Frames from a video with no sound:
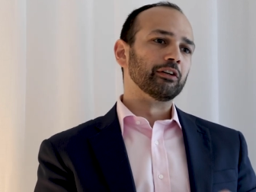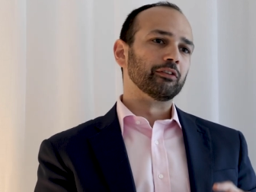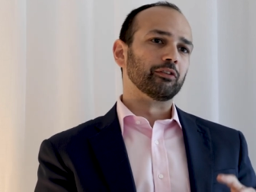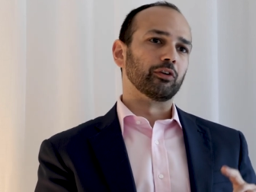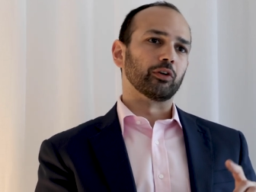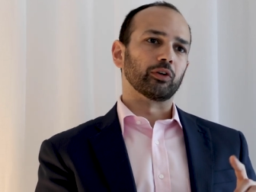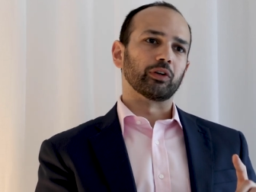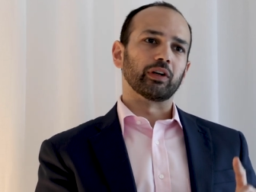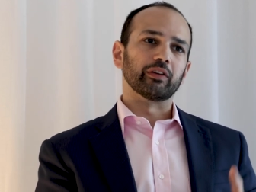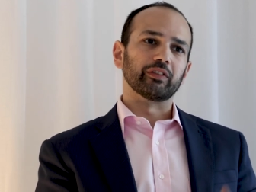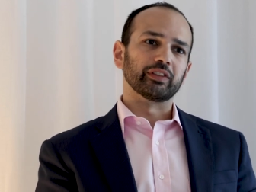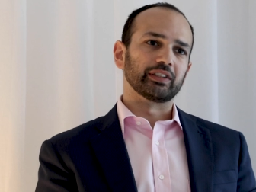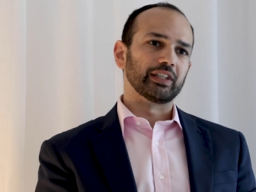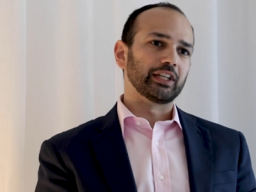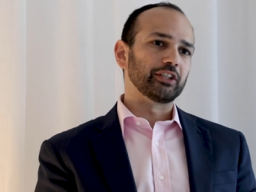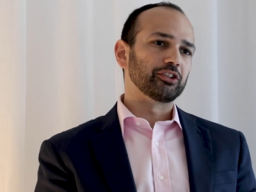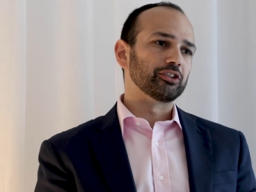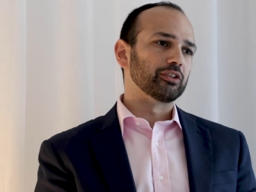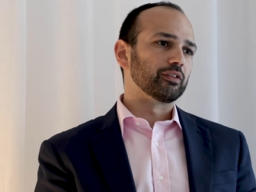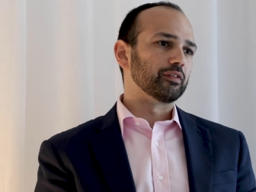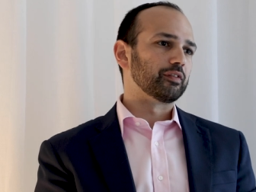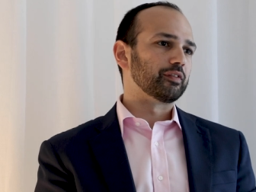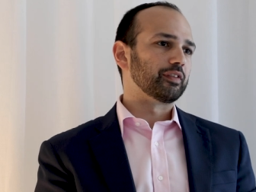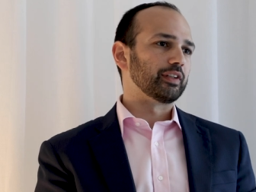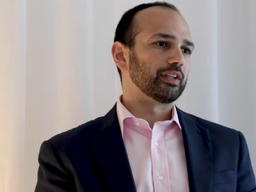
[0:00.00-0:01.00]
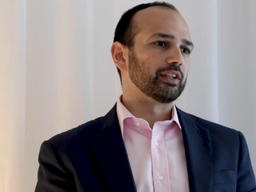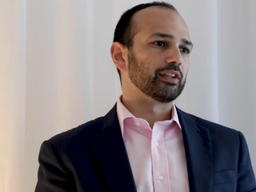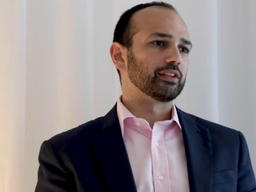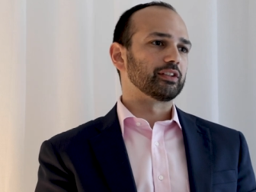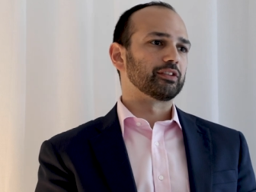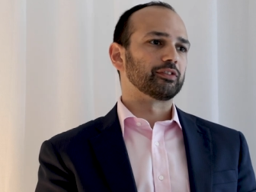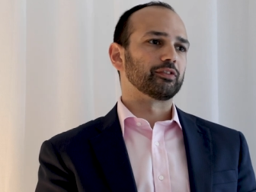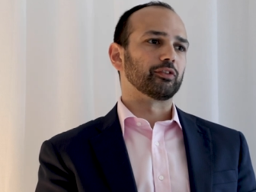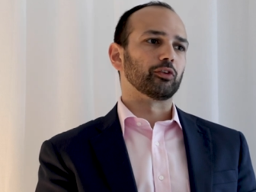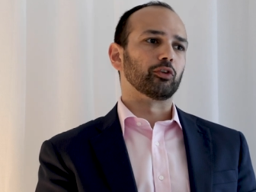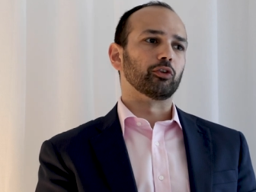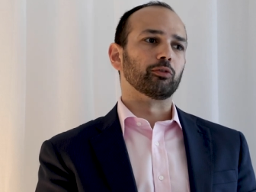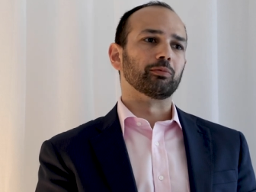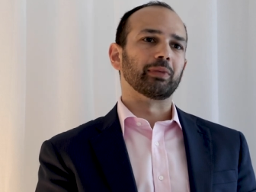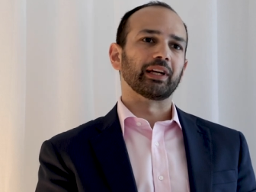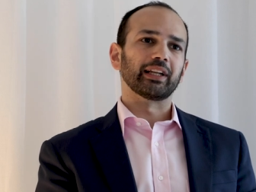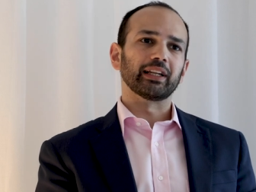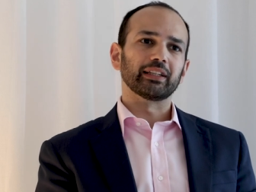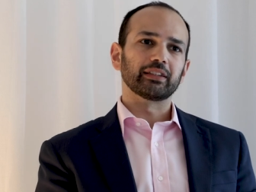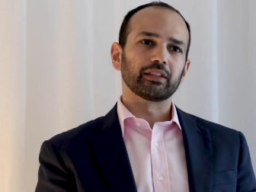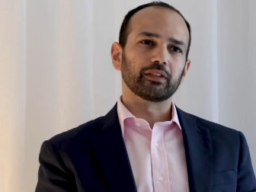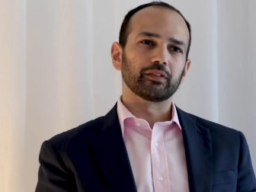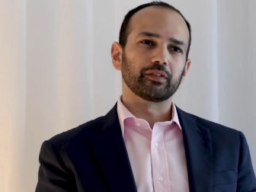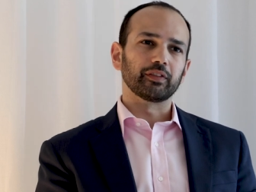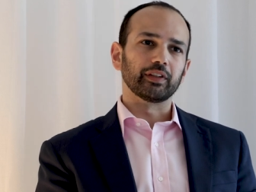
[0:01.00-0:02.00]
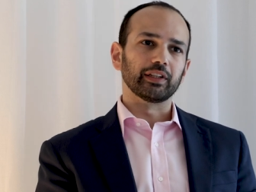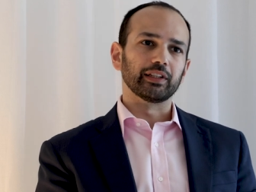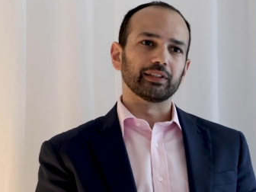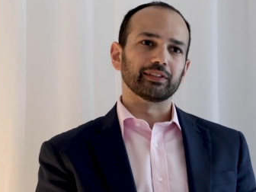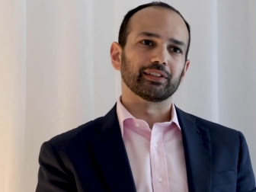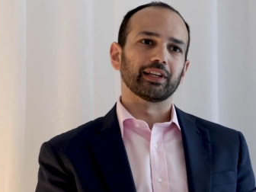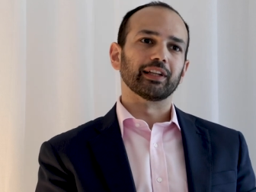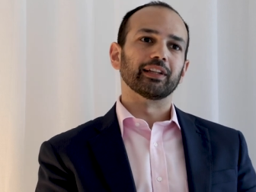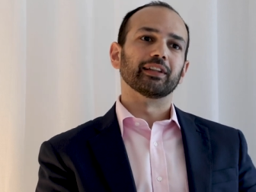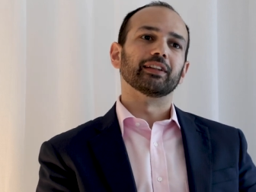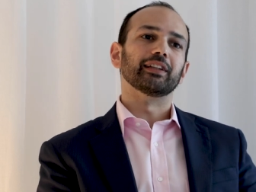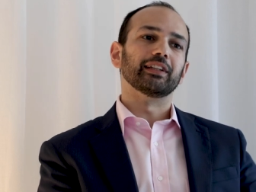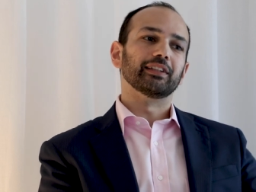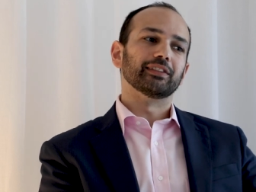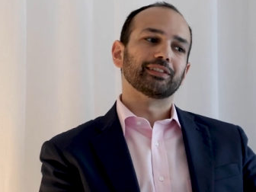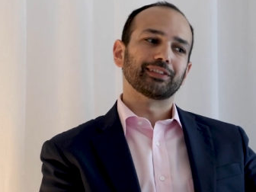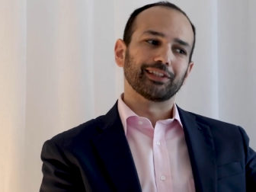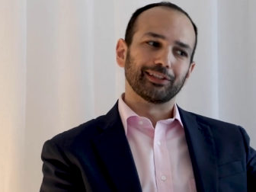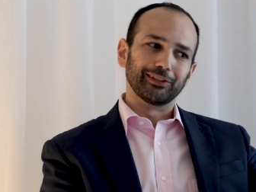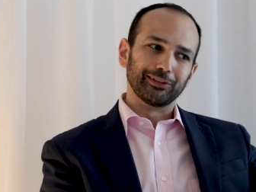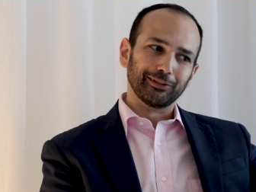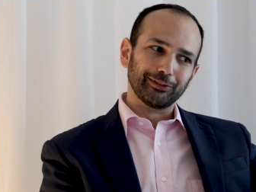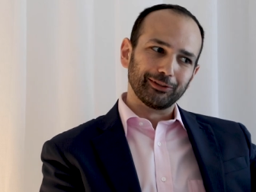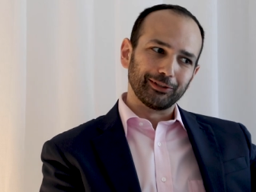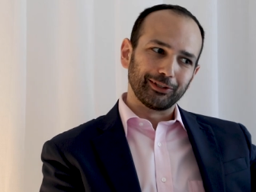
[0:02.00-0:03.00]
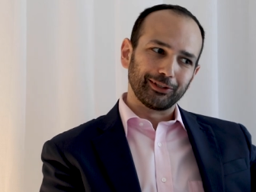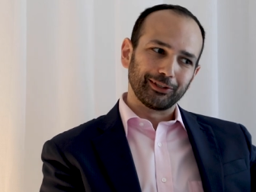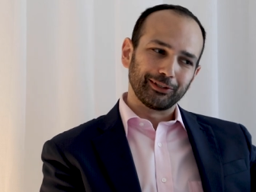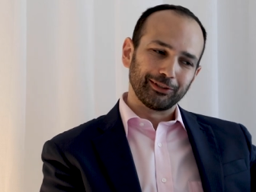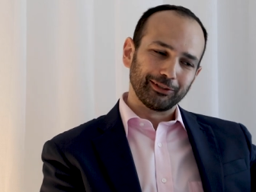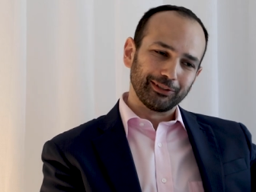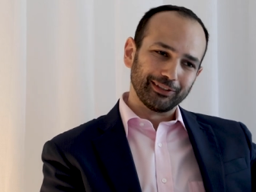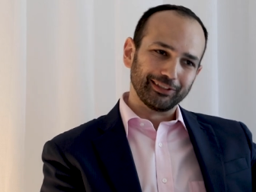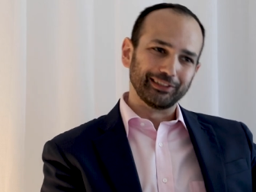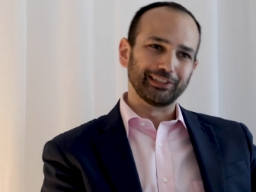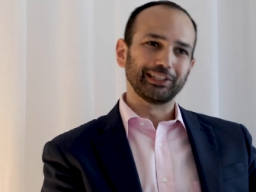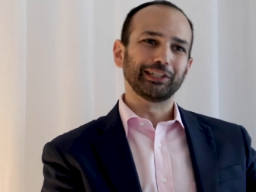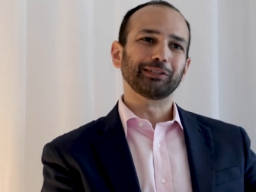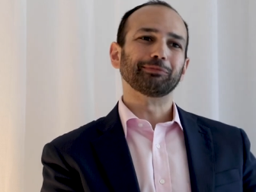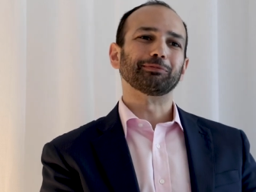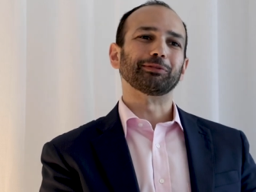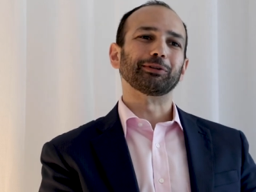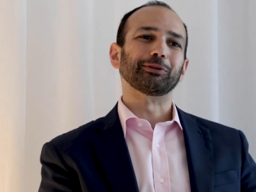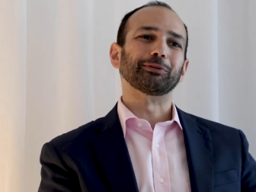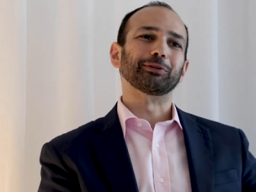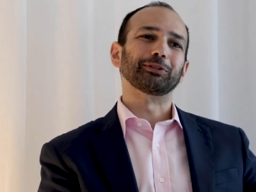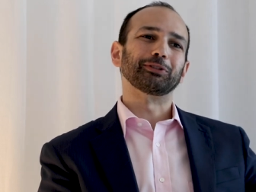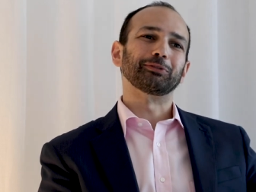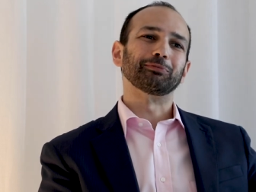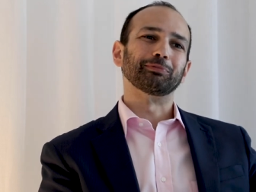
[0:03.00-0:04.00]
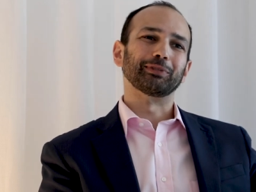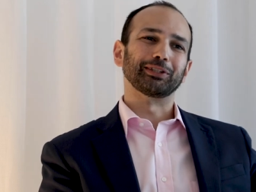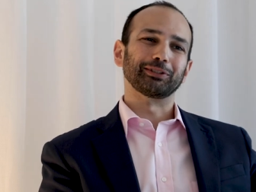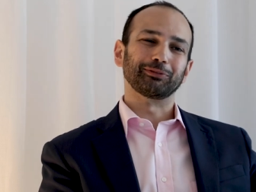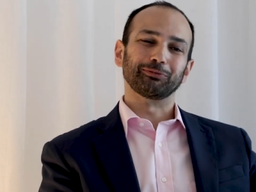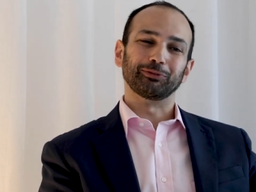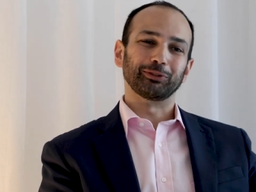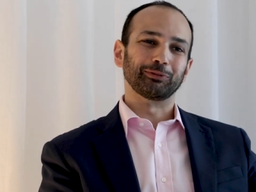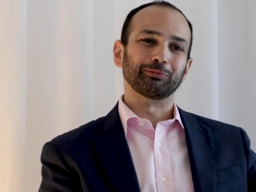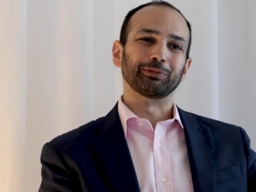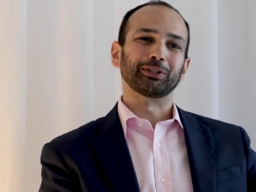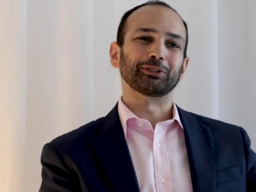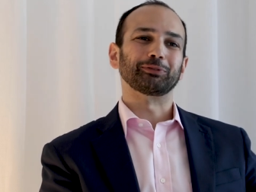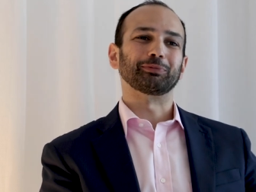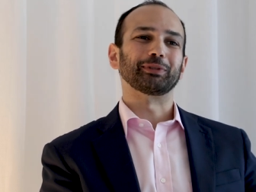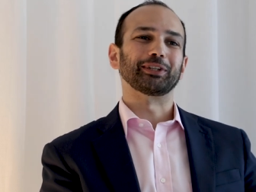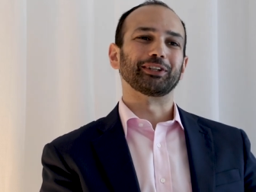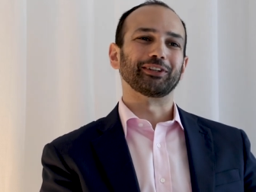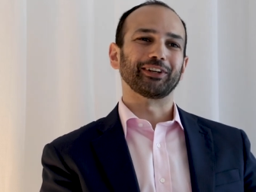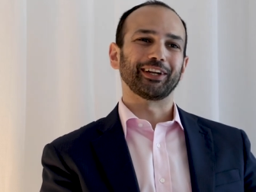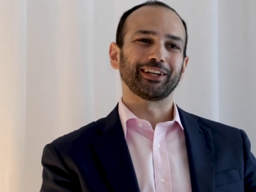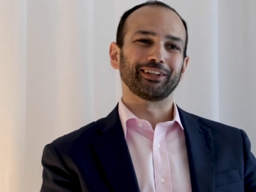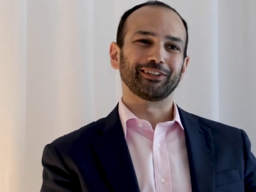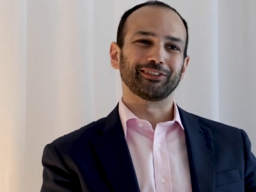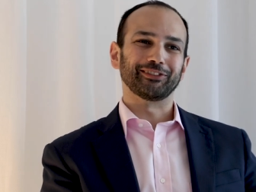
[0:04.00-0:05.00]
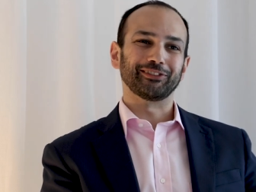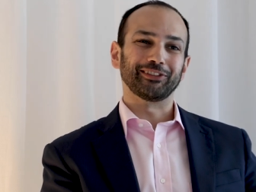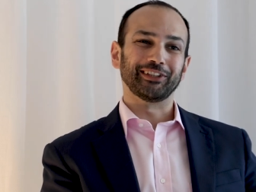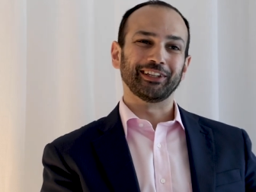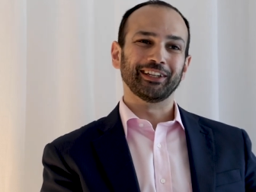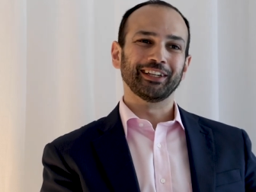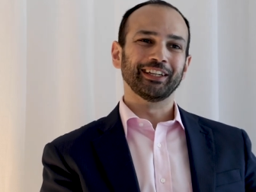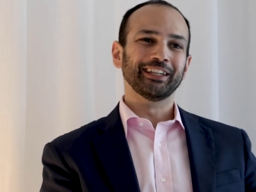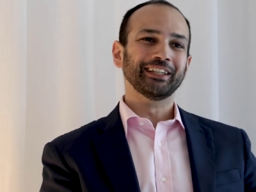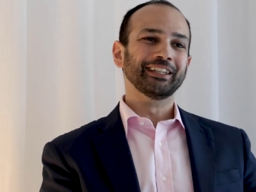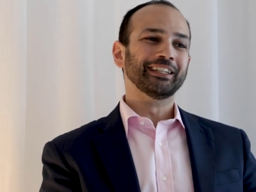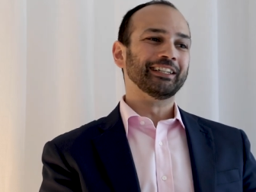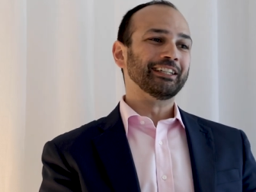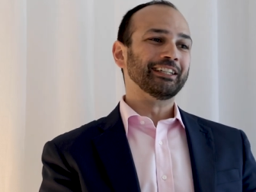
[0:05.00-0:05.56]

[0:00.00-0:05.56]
for gravitational fields, for magnetic fields, and these can look deeper which might, with much better accuracy.